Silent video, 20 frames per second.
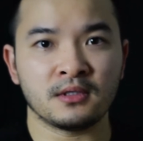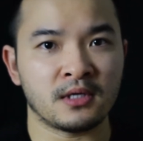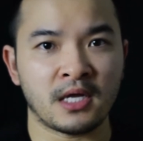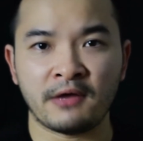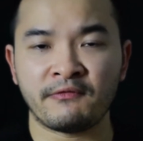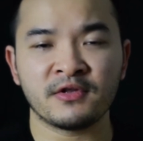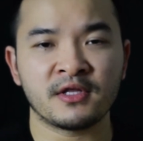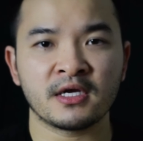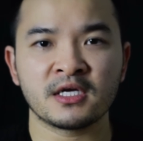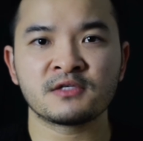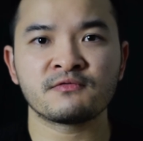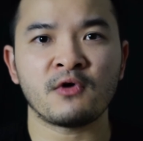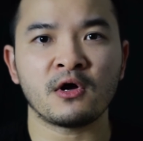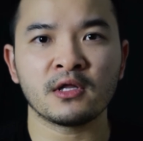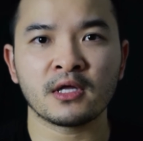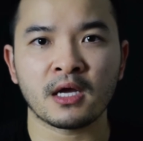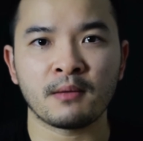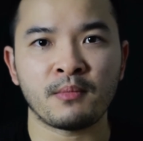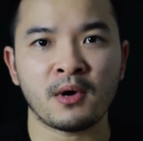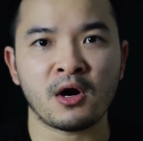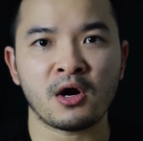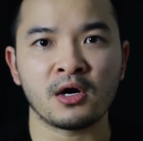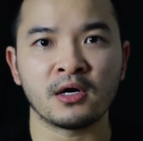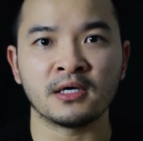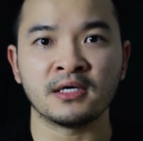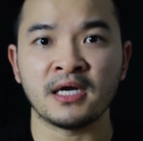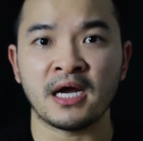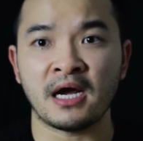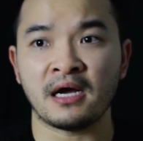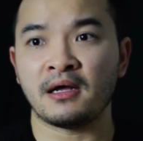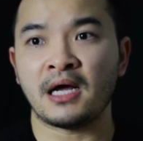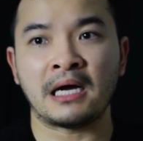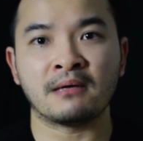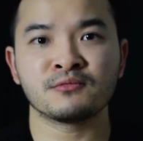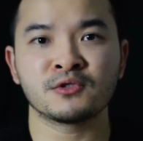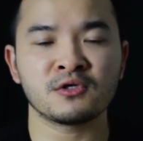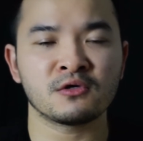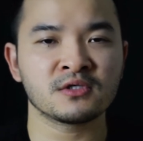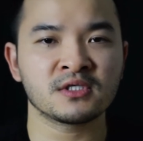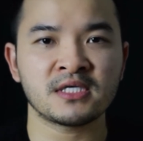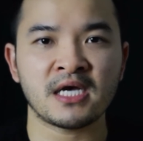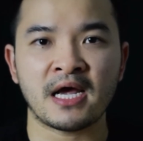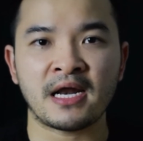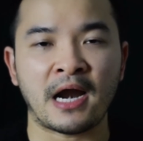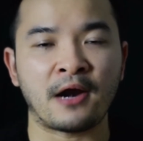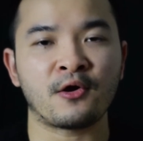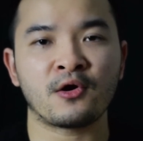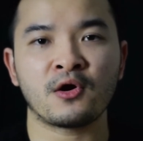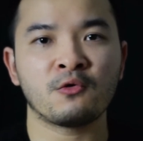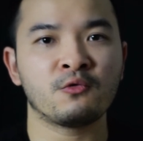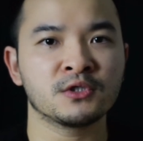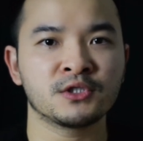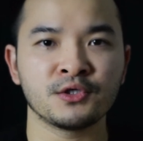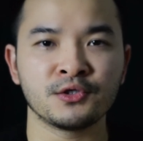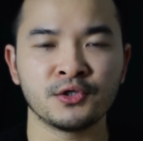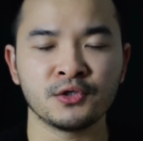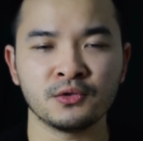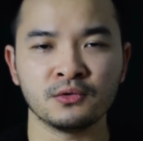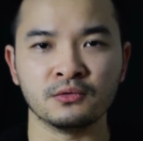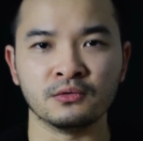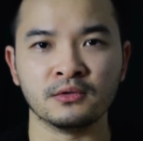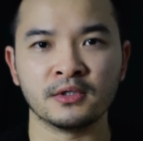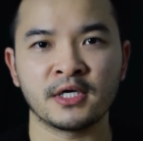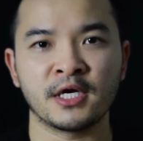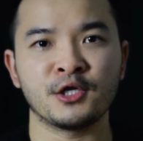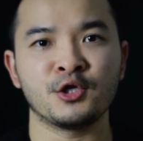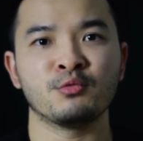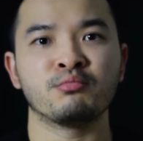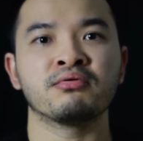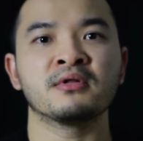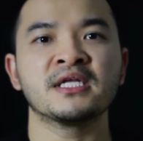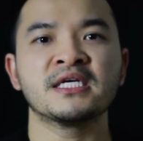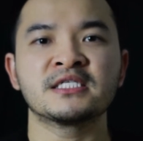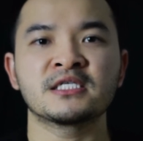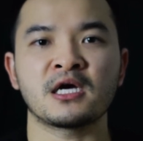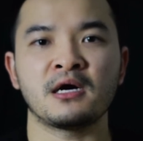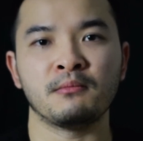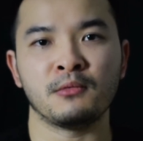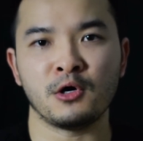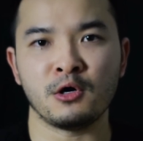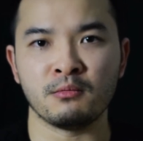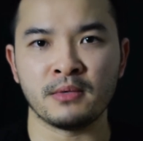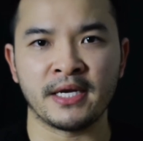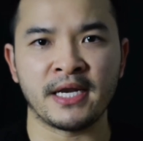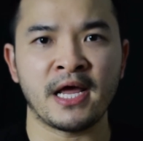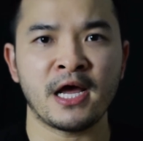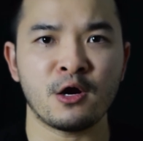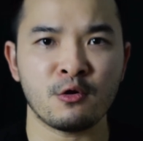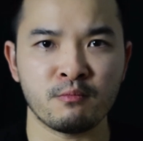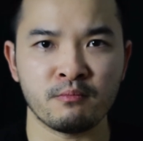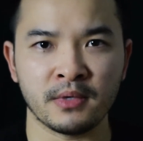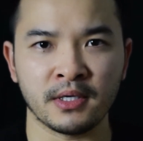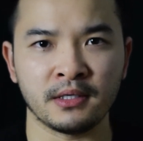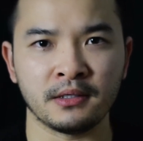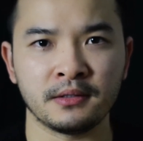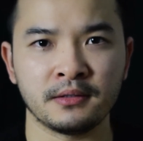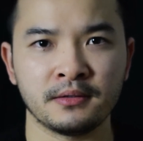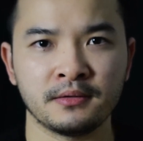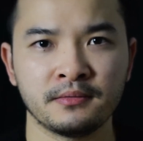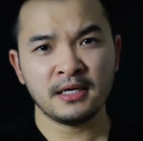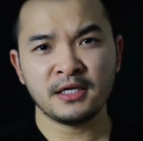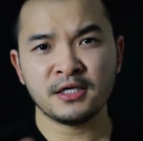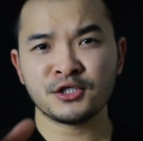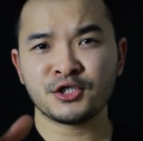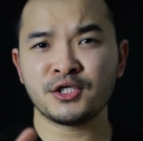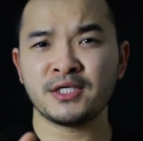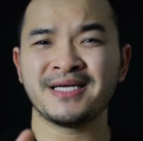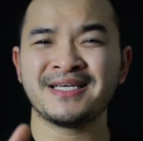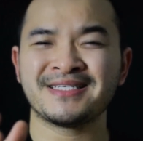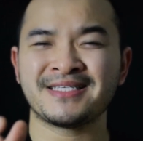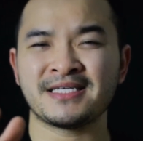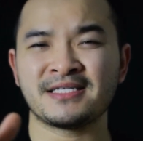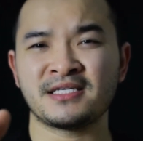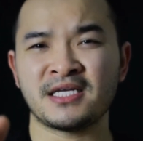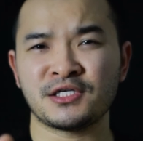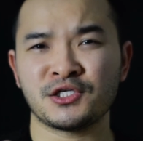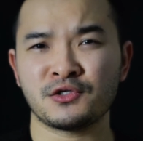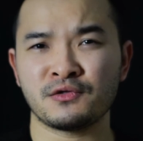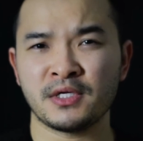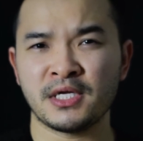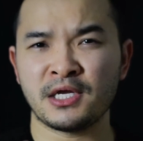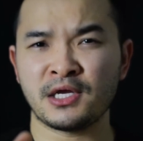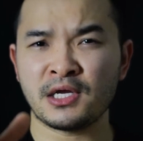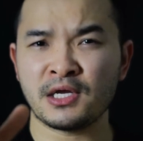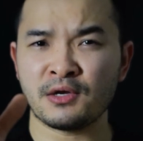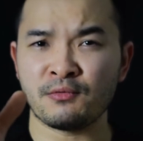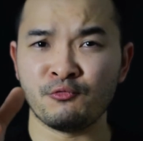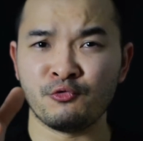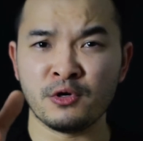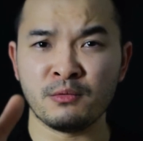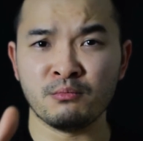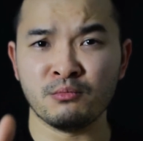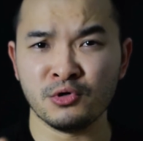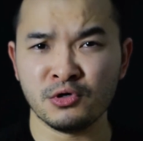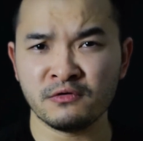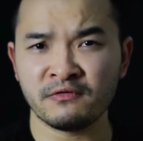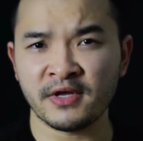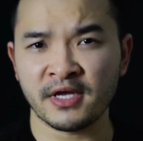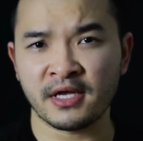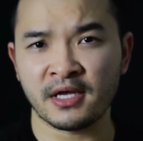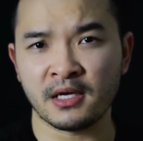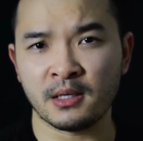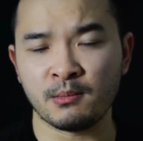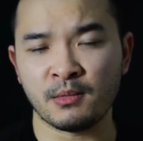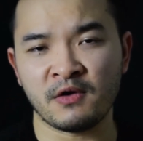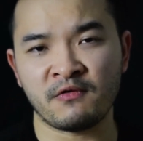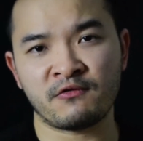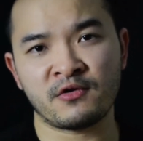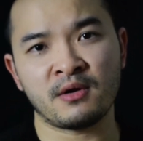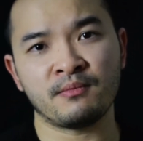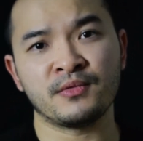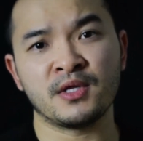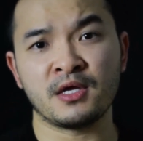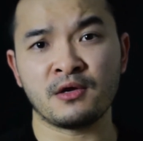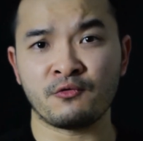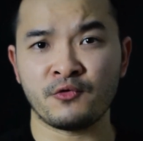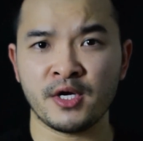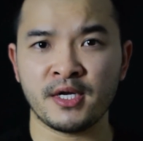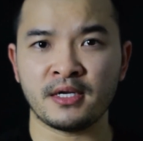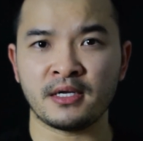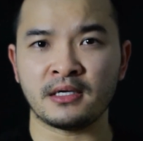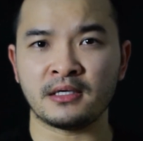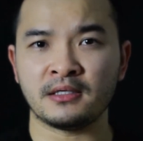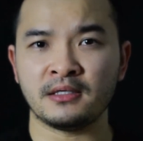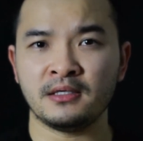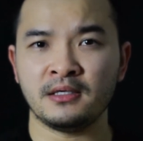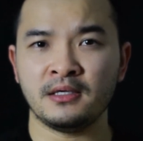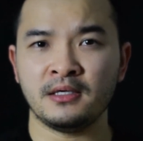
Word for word: everything is falling apart. I'm so sad, I don't know what to do. Can you please come home and help me? She is essentially removing him from the arena